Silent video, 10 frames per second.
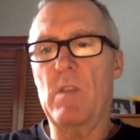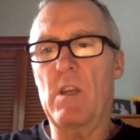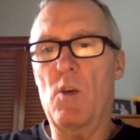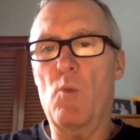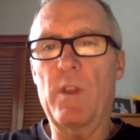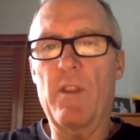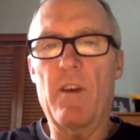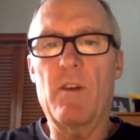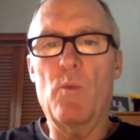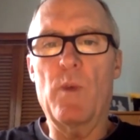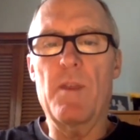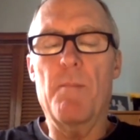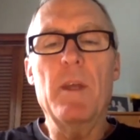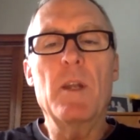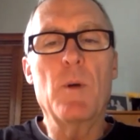with the
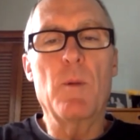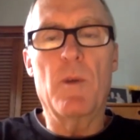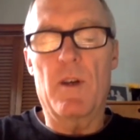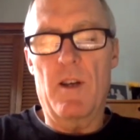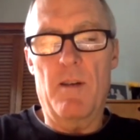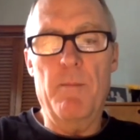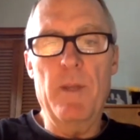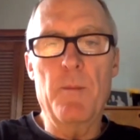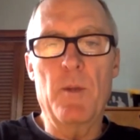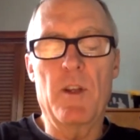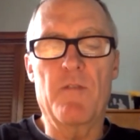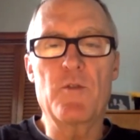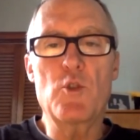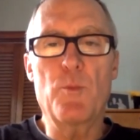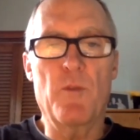minimal of
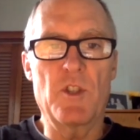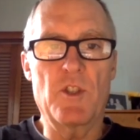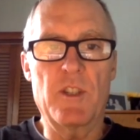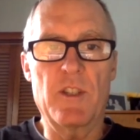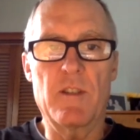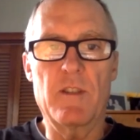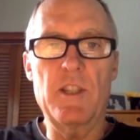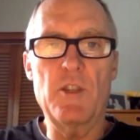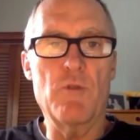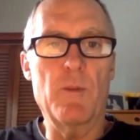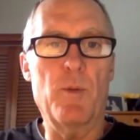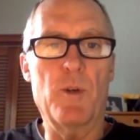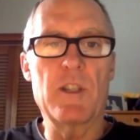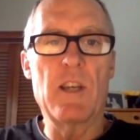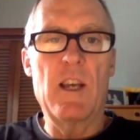supervision and teacher input.